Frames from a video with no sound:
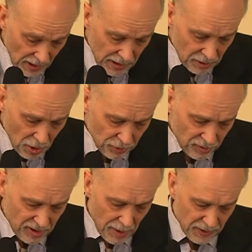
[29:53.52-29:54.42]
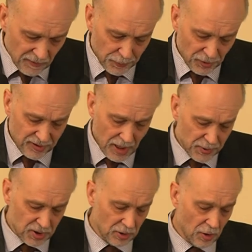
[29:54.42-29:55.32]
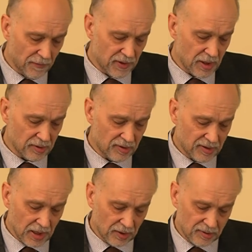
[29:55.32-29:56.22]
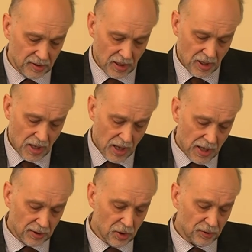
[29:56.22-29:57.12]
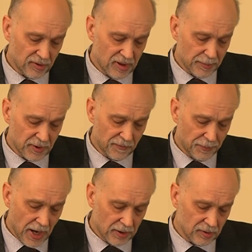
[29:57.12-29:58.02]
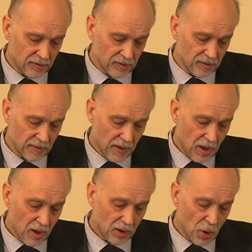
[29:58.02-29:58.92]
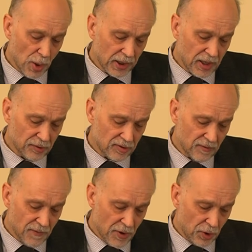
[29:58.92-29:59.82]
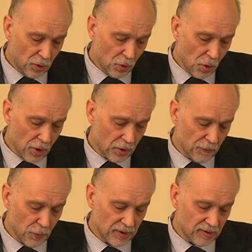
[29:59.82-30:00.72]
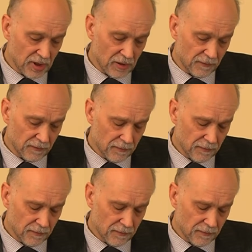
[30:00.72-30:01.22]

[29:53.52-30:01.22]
in contraceptive perception of the other sex, and contraceptive practices go against the very core of oneself.